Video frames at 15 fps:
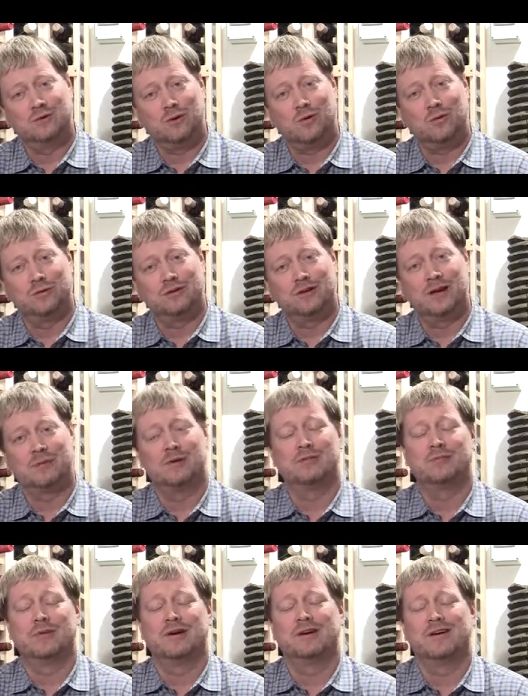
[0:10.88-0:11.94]
cold
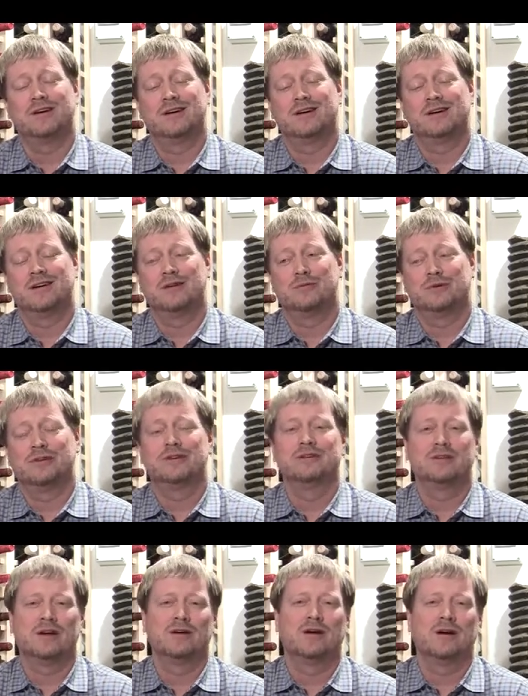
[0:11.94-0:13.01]
climate, but a
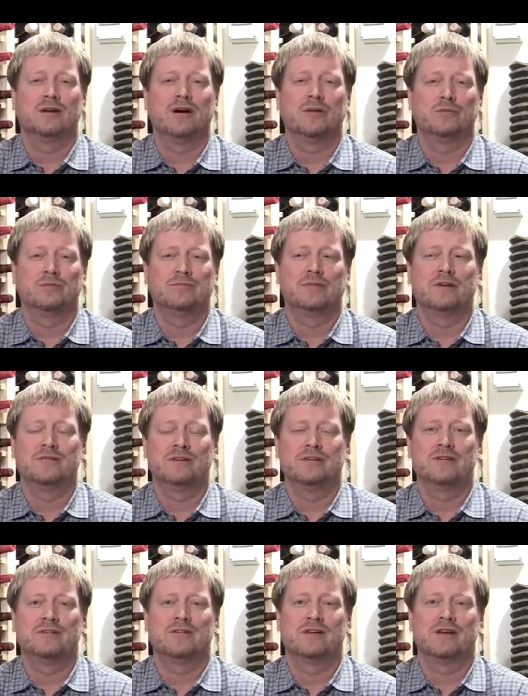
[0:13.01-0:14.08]

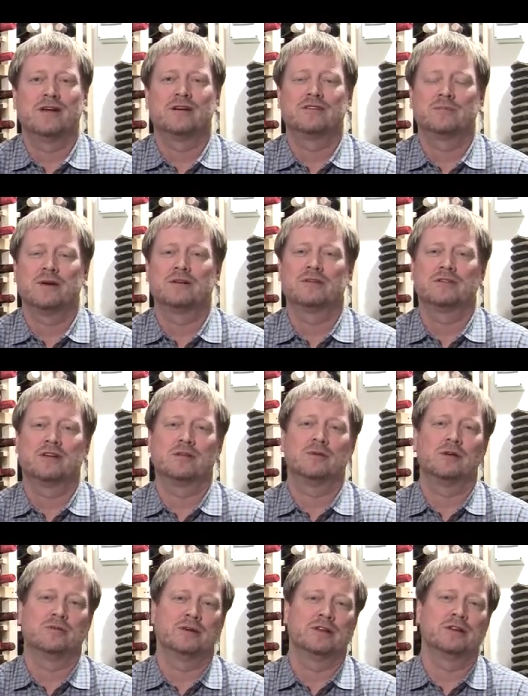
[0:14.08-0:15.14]
vintage that I expect is going to
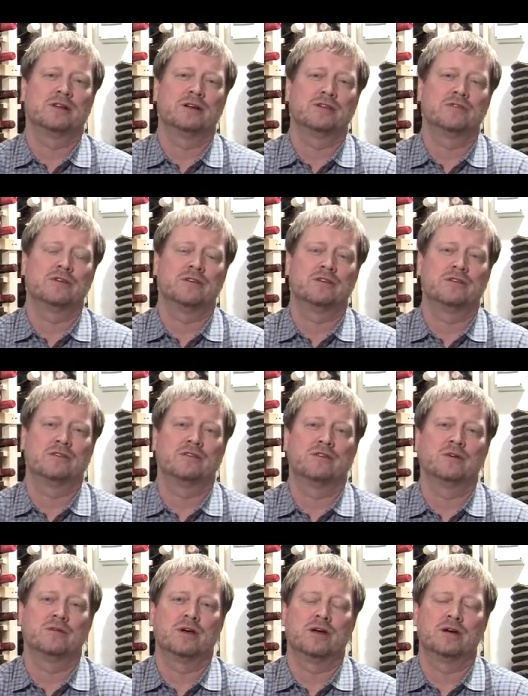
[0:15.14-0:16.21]
be a really nice vintage,
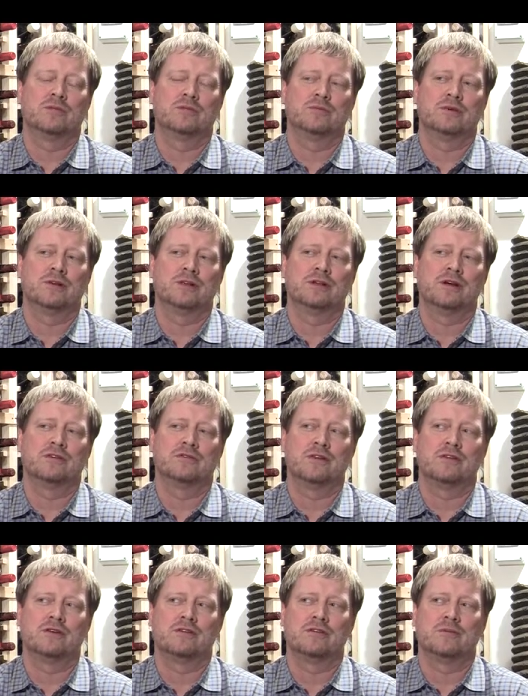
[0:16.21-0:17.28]
and a really nice
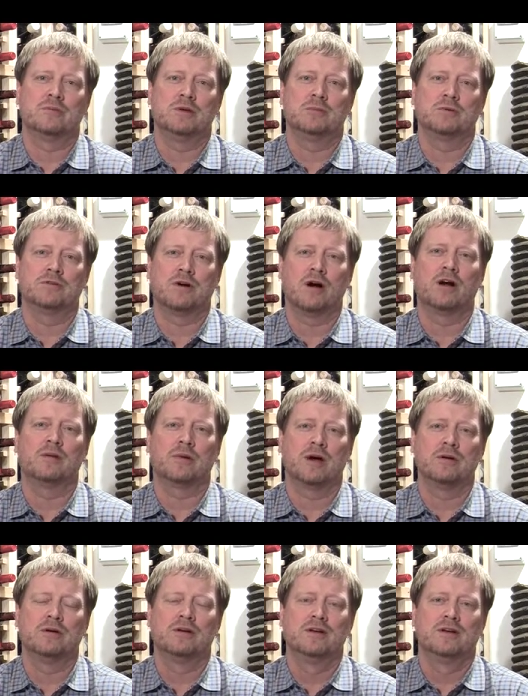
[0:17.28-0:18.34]
vintage that people talk
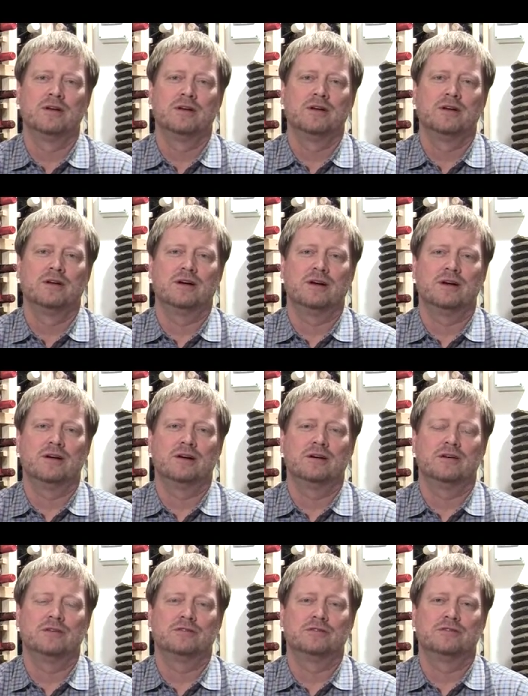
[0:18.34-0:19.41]
about
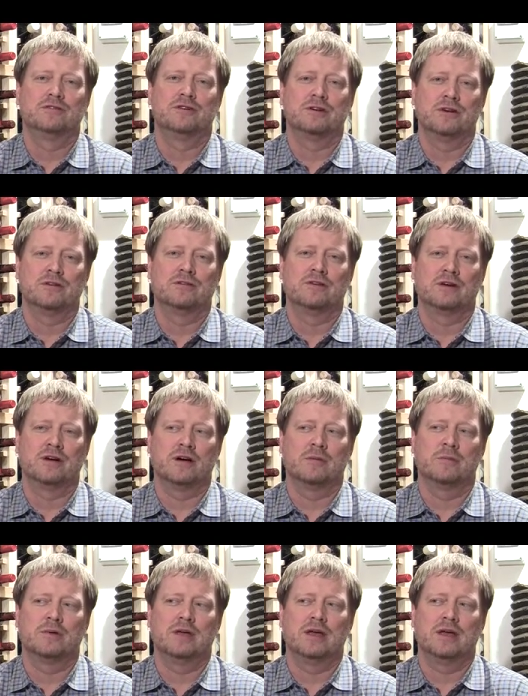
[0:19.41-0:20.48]
for years to
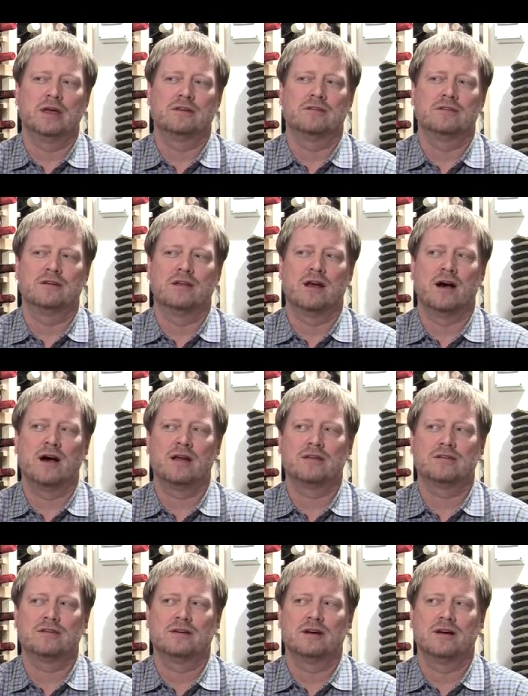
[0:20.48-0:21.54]
come. It's
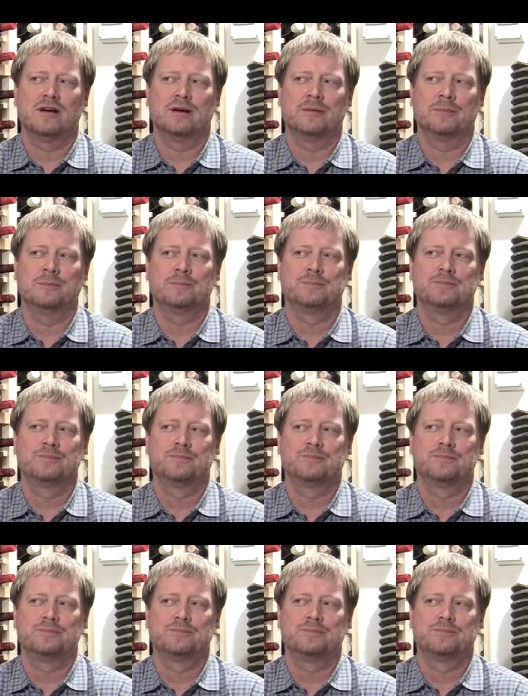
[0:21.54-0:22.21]
not a